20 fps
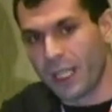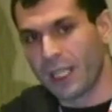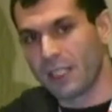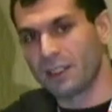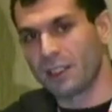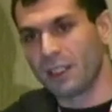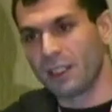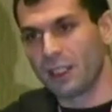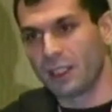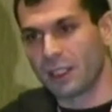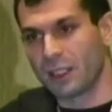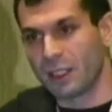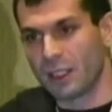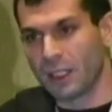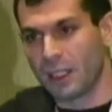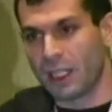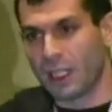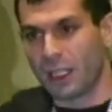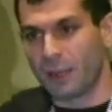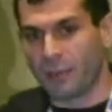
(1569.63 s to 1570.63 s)
add a
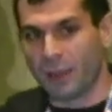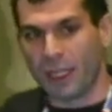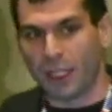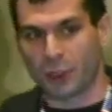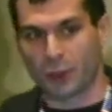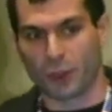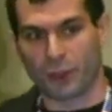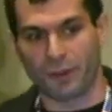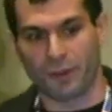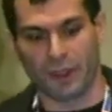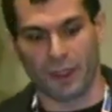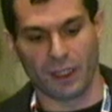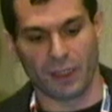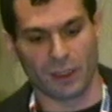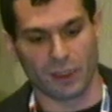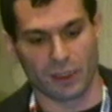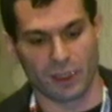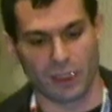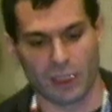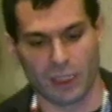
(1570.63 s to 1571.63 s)
little extra
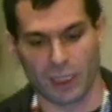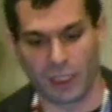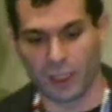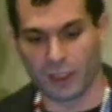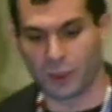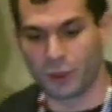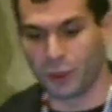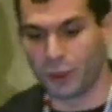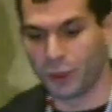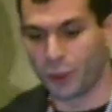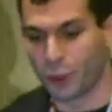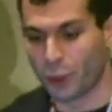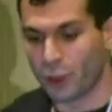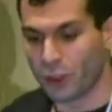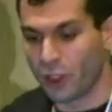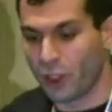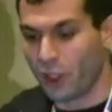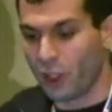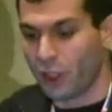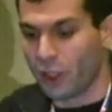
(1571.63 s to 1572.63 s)
field to
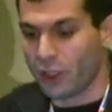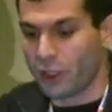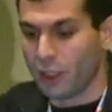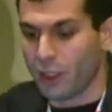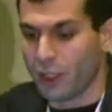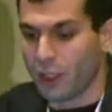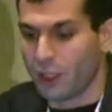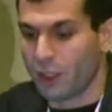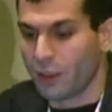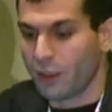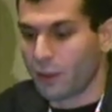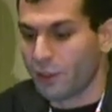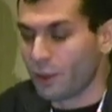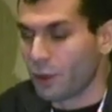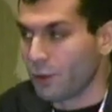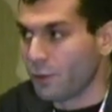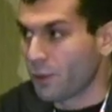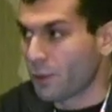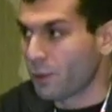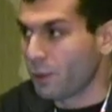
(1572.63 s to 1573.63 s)
turn on
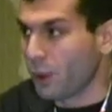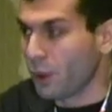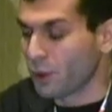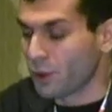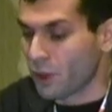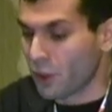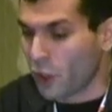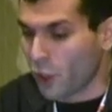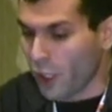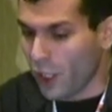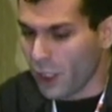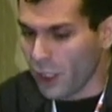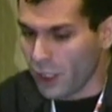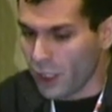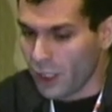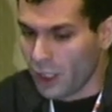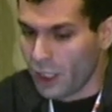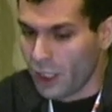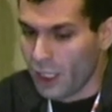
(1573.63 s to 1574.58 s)
verbose logging,